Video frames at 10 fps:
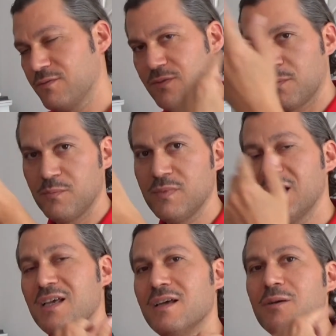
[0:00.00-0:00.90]
from
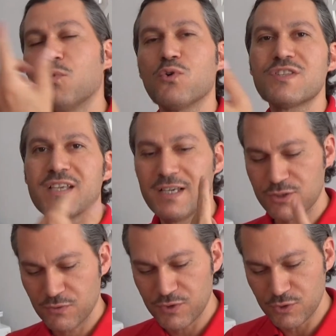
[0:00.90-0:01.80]
both
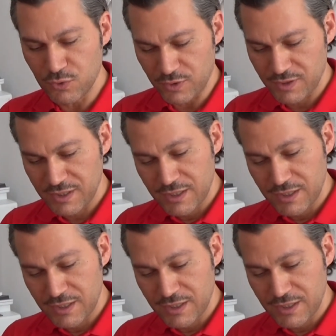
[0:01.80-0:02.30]
sides of the door.